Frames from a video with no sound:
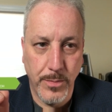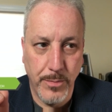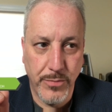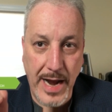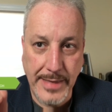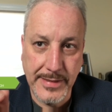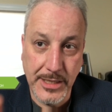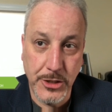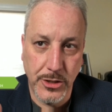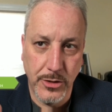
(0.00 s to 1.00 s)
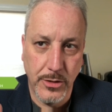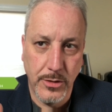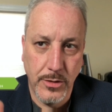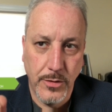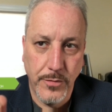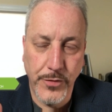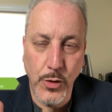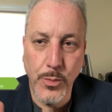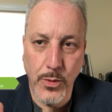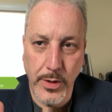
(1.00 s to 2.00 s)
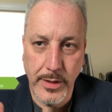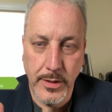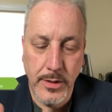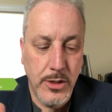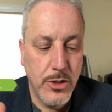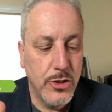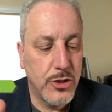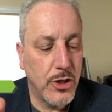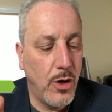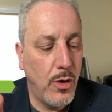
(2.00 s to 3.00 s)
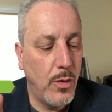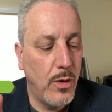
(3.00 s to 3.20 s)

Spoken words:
practitioner viewpoint. So